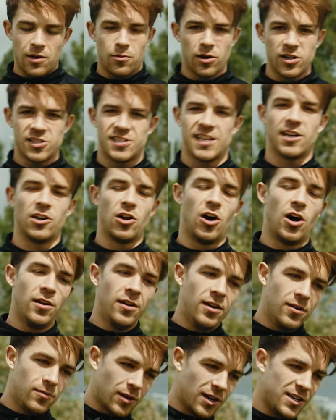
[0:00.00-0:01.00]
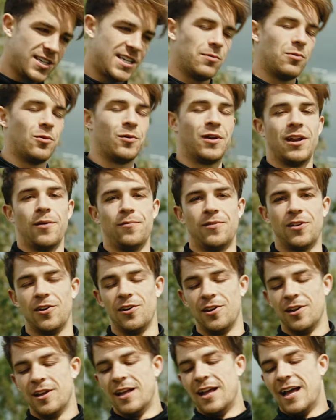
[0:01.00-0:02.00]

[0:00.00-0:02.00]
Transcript: yeah, we're going to stick it on, we're going to see what we get up to.